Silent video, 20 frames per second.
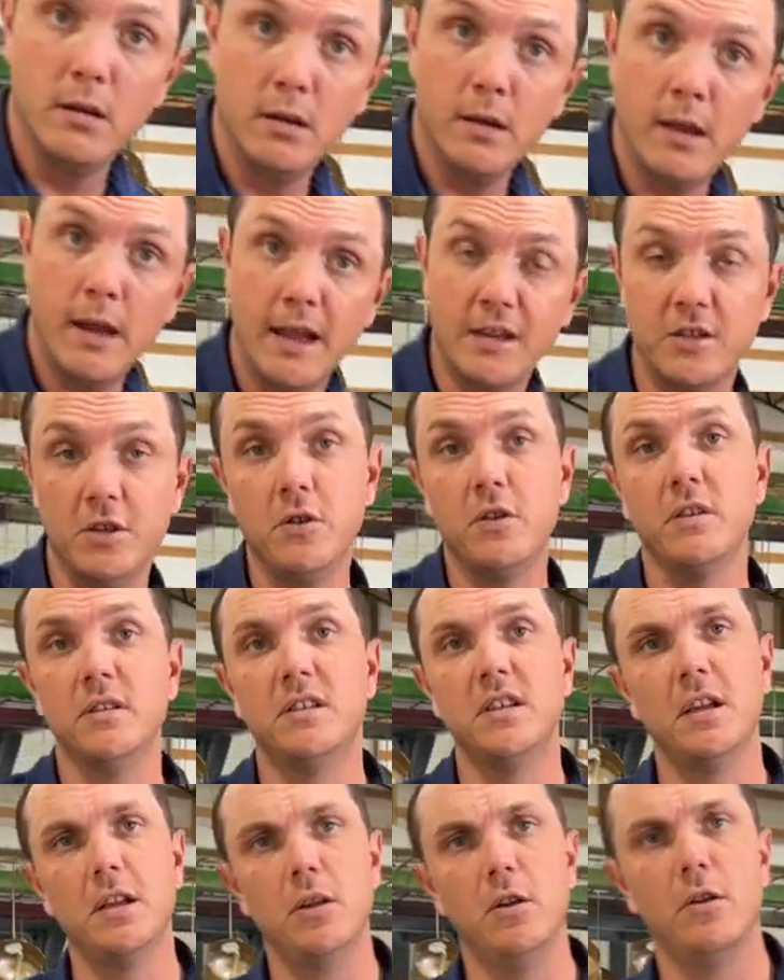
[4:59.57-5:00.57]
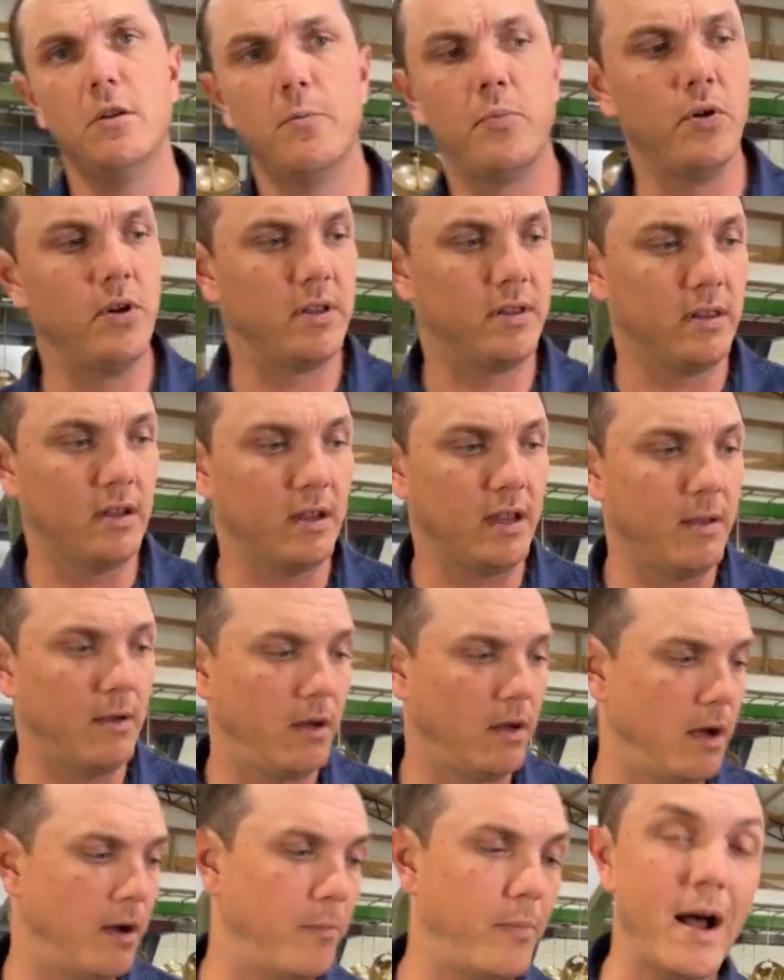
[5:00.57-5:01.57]
as you continue to put the
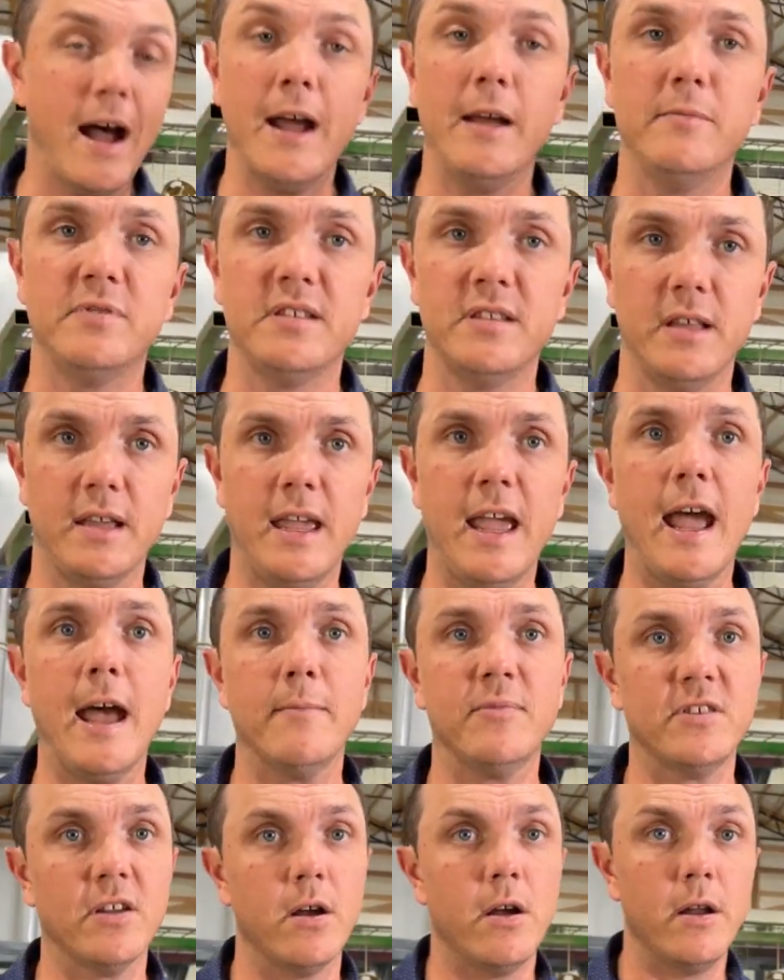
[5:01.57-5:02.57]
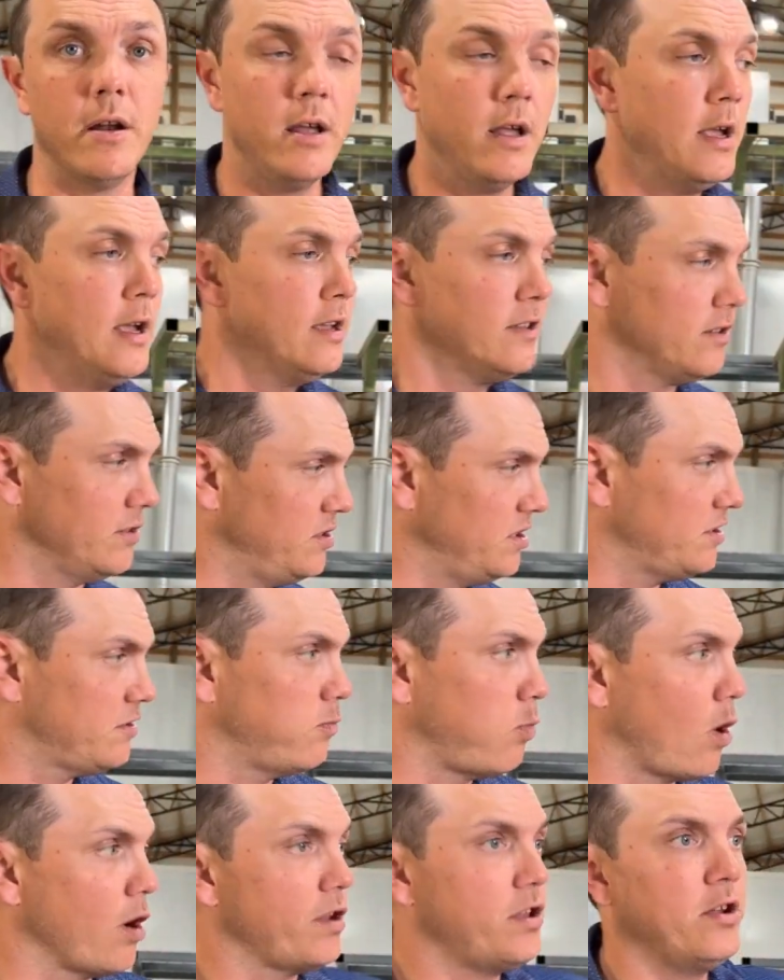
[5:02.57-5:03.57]
pipes and the caps on. So So just
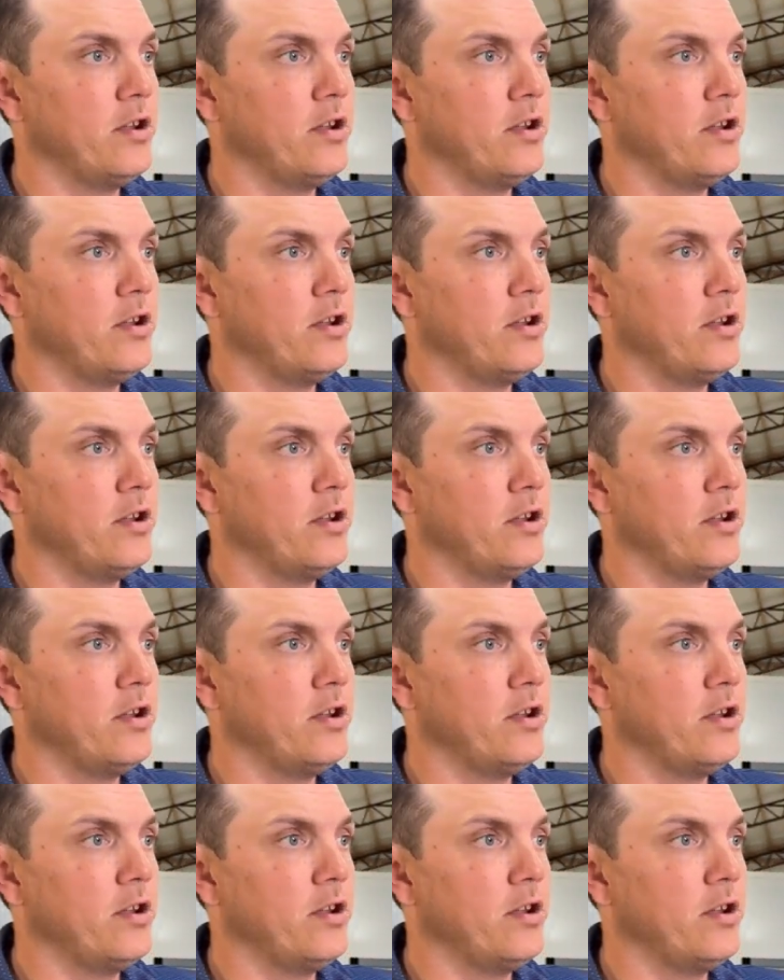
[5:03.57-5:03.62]
work your